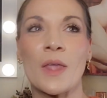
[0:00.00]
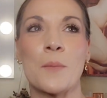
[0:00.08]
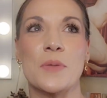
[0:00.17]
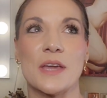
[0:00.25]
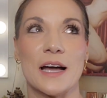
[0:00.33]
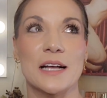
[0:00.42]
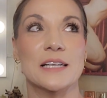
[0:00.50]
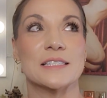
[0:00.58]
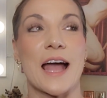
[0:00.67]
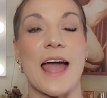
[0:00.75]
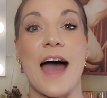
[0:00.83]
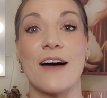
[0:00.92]
because
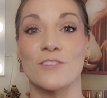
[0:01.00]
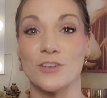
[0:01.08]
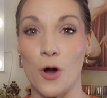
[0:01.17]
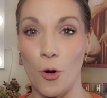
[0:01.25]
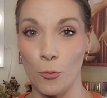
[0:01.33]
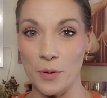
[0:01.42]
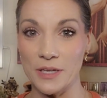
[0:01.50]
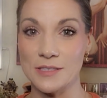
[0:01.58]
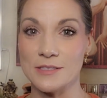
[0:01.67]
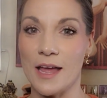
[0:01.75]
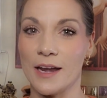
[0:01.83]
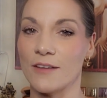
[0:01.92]
I haven't
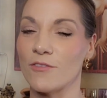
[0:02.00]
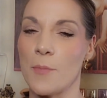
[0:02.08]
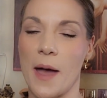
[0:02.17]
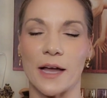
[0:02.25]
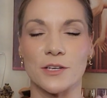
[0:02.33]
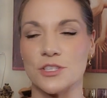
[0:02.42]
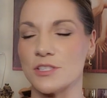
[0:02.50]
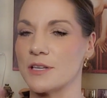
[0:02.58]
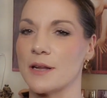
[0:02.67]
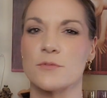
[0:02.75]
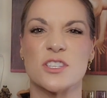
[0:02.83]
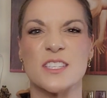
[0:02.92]
opened any of the packages and
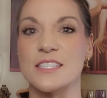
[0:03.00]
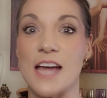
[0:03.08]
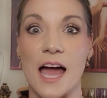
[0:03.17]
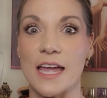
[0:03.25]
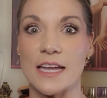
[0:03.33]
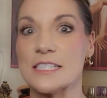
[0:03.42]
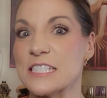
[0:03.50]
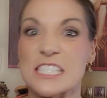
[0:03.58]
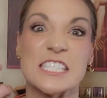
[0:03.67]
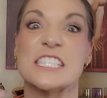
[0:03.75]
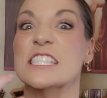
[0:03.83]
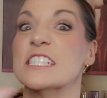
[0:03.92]
I'm just dying
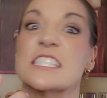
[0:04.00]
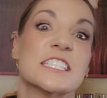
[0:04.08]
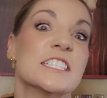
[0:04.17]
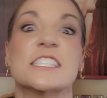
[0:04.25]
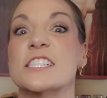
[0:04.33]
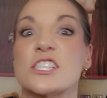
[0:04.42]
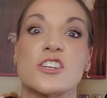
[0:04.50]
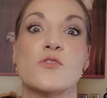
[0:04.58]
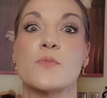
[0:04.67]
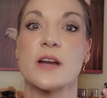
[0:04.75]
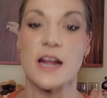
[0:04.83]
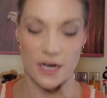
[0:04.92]
to
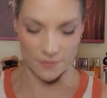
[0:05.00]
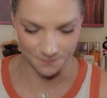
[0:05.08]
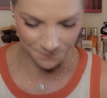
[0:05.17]
open it.